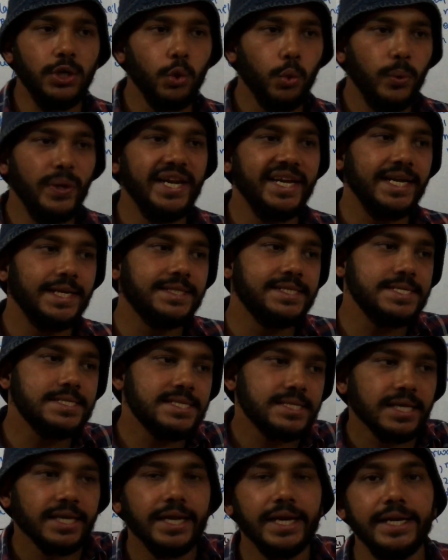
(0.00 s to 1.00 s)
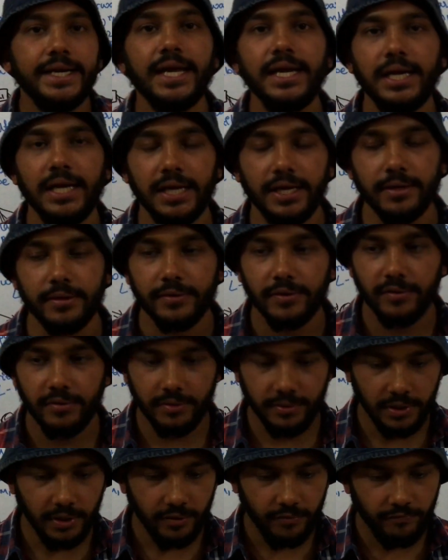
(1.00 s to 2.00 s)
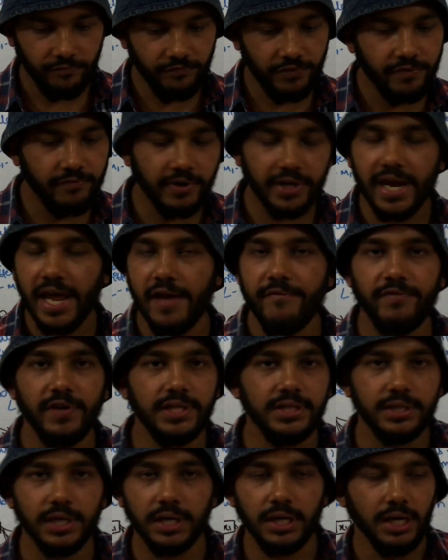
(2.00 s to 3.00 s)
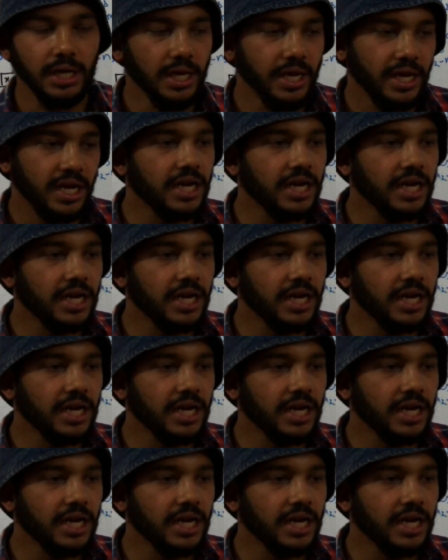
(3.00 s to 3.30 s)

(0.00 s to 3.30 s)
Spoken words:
do we need this hidden layer? We were having the